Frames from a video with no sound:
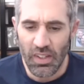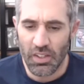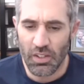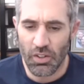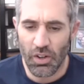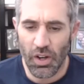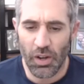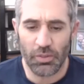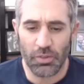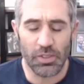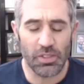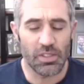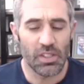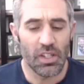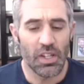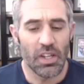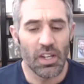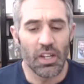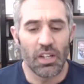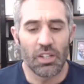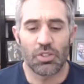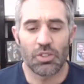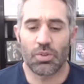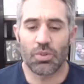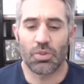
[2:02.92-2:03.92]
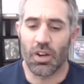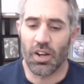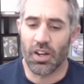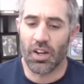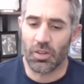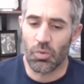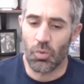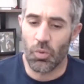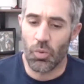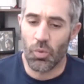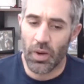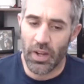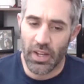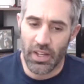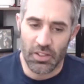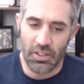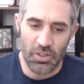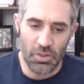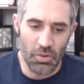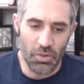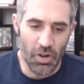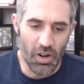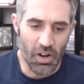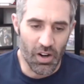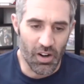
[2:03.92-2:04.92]
know, I was trying way
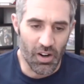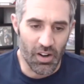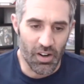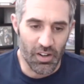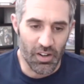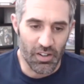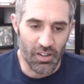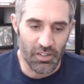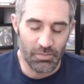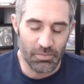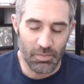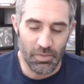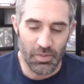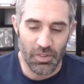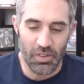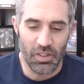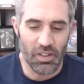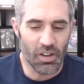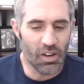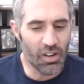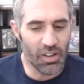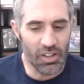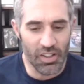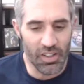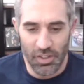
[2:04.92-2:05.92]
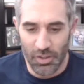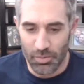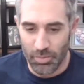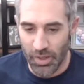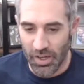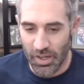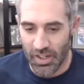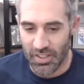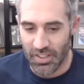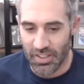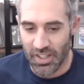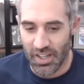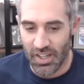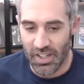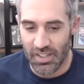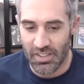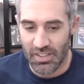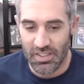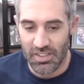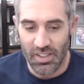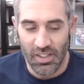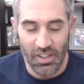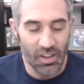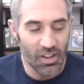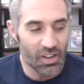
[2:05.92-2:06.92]
too hard, all in the podcast,
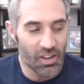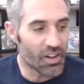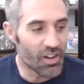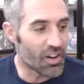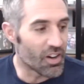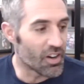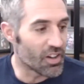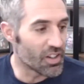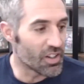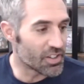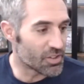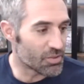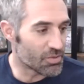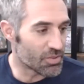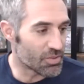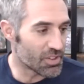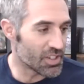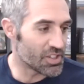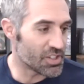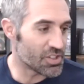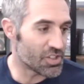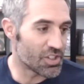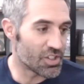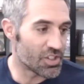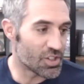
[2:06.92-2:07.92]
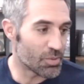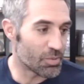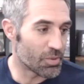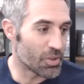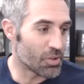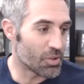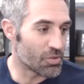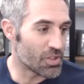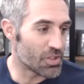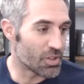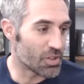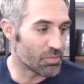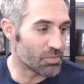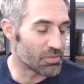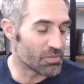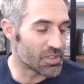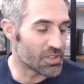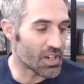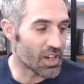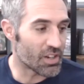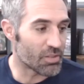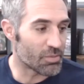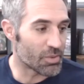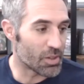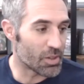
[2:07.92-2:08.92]
all in the relationship coaching
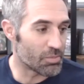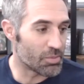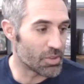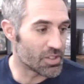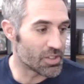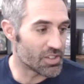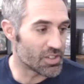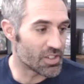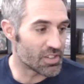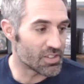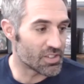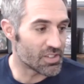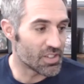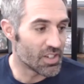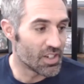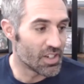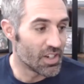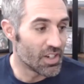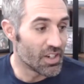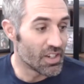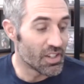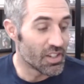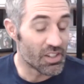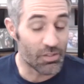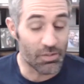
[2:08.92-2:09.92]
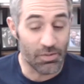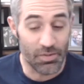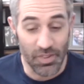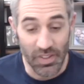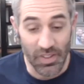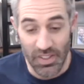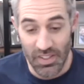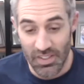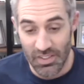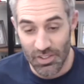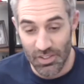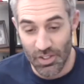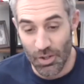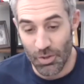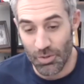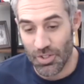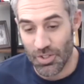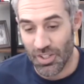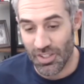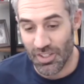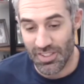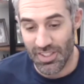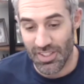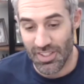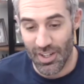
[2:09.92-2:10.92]
side of my business, the fitness
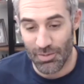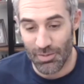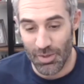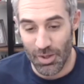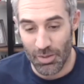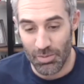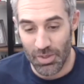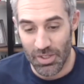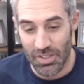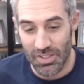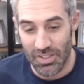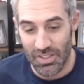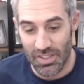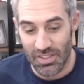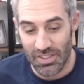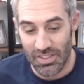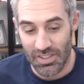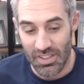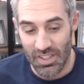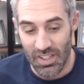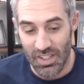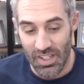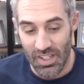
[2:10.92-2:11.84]
coaching side of my business.